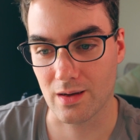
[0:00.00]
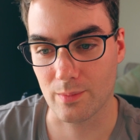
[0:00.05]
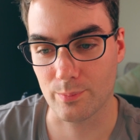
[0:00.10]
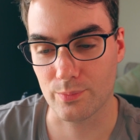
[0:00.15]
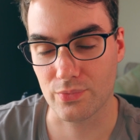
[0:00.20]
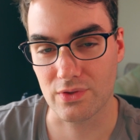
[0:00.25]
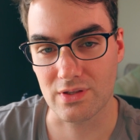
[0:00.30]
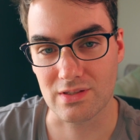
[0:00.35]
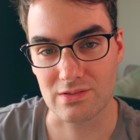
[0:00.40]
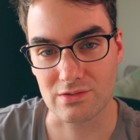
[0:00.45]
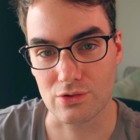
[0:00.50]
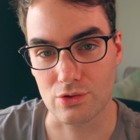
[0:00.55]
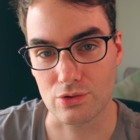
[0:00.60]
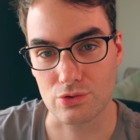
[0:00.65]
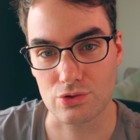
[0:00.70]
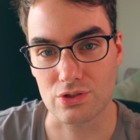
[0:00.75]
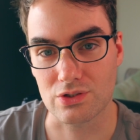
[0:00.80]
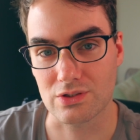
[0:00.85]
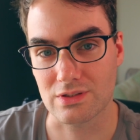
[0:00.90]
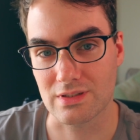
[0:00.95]
up this
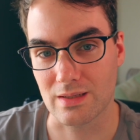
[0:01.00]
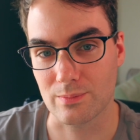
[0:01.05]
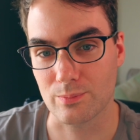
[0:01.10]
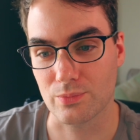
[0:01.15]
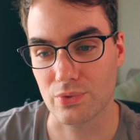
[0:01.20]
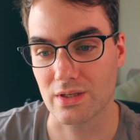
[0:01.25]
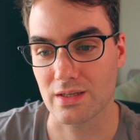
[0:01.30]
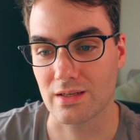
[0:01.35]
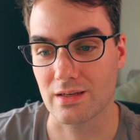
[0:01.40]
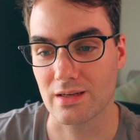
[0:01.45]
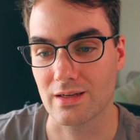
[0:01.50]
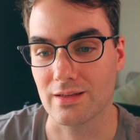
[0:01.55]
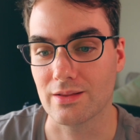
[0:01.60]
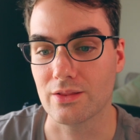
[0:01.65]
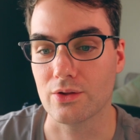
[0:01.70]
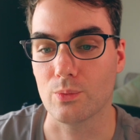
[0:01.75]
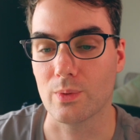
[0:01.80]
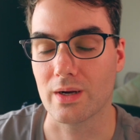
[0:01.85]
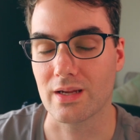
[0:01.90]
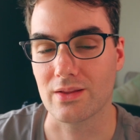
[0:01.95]
Notion template
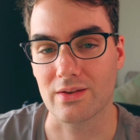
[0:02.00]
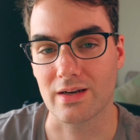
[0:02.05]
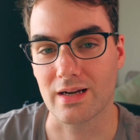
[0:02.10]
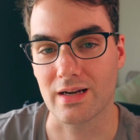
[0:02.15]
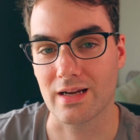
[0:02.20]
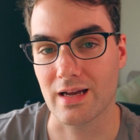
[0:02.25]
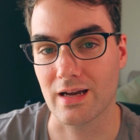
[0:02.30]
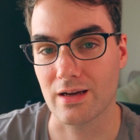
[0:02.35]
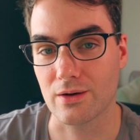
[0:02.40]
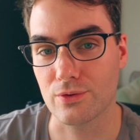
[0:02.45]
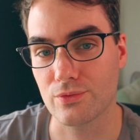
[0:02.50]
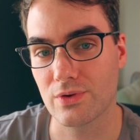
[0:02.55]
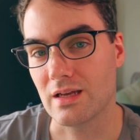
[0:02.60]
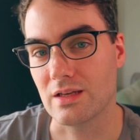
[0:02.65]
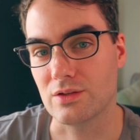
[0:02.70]
in the way that I have